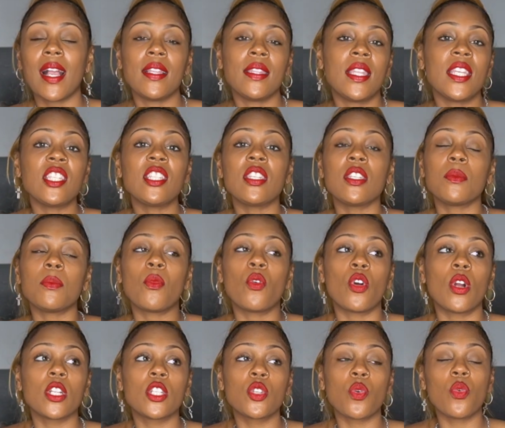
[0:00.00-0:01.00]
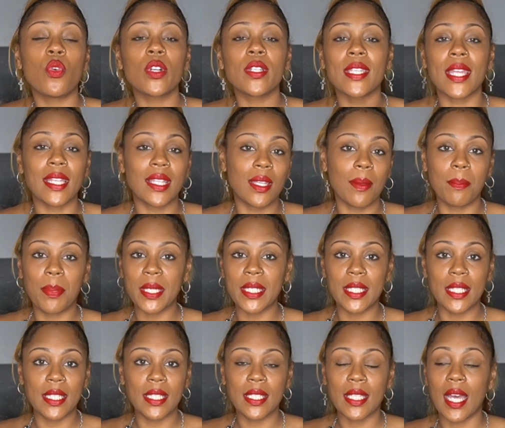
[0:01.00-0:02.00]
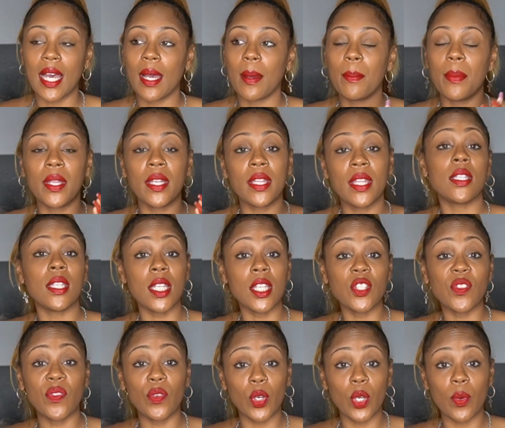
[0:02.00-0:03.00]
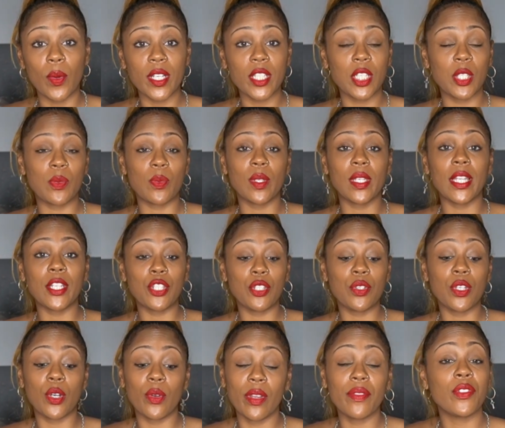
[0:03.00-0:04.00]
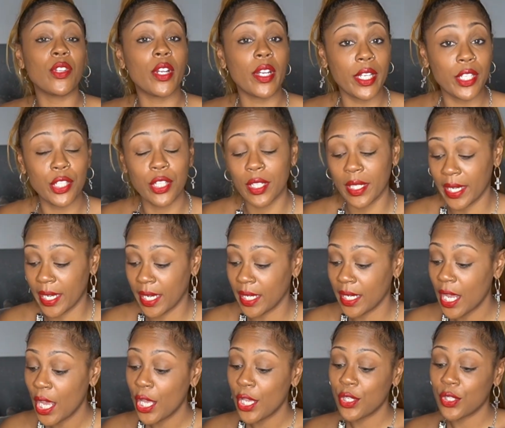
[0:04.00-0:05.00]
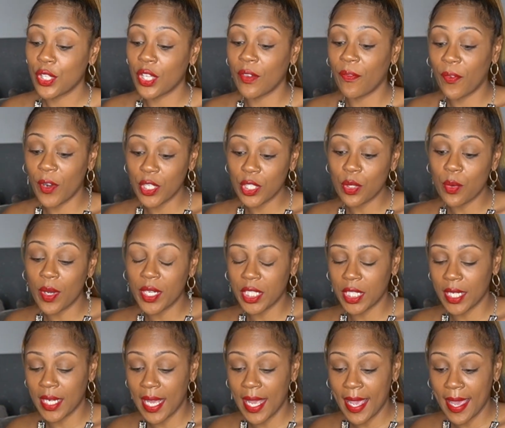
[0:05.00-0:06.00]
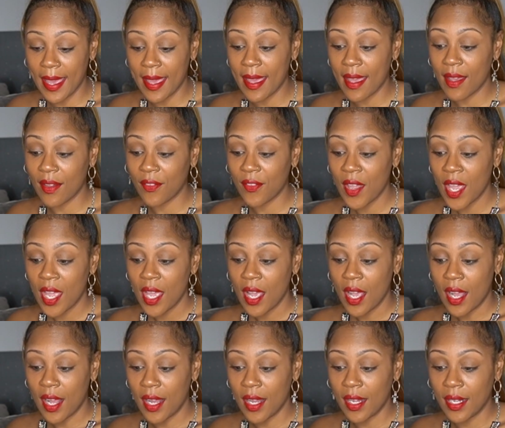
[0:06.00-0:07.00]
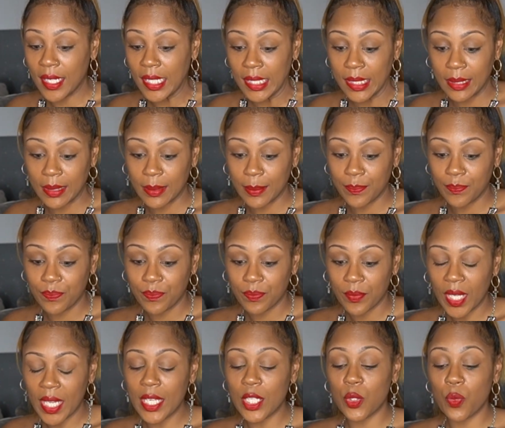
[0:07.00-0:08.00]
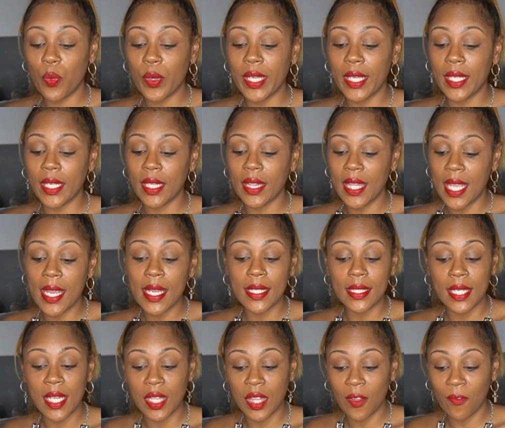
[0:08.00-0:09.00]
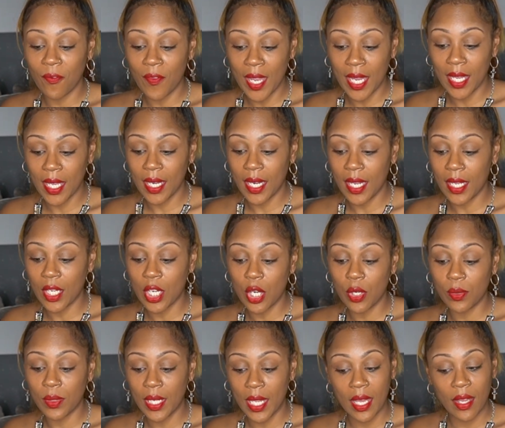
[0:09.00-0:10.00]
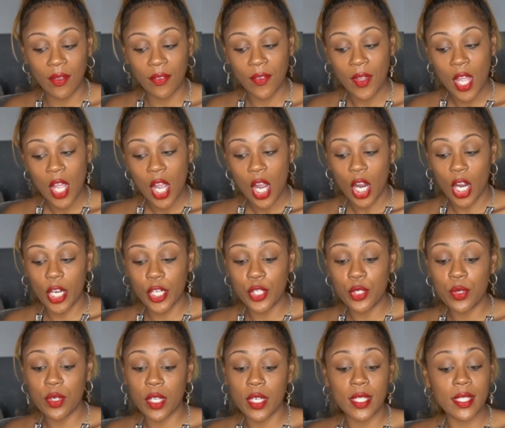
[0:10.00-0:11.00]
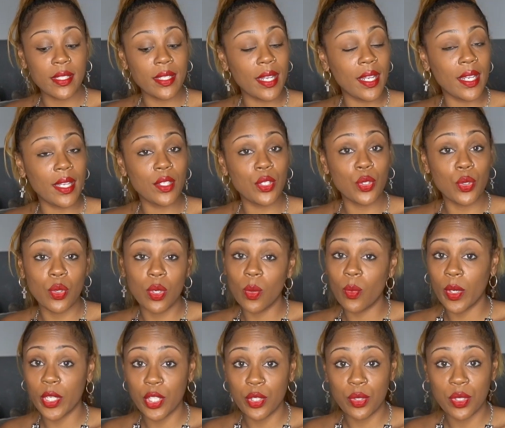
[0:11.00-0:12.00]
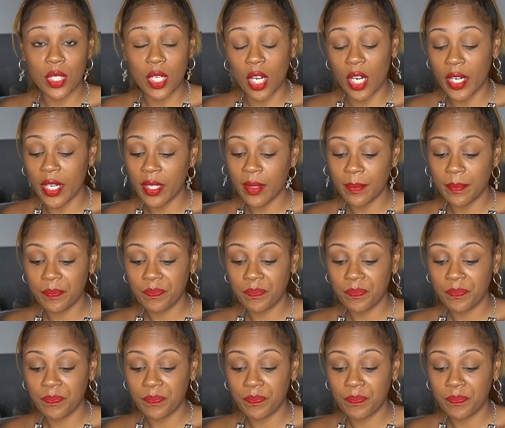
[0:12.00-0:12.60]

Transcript: This is more towards like the business side, but these 4 questions will let you know if you're in your lane. So the first question I have is, when things hit the fan and go left, are you going to stay doing what you started?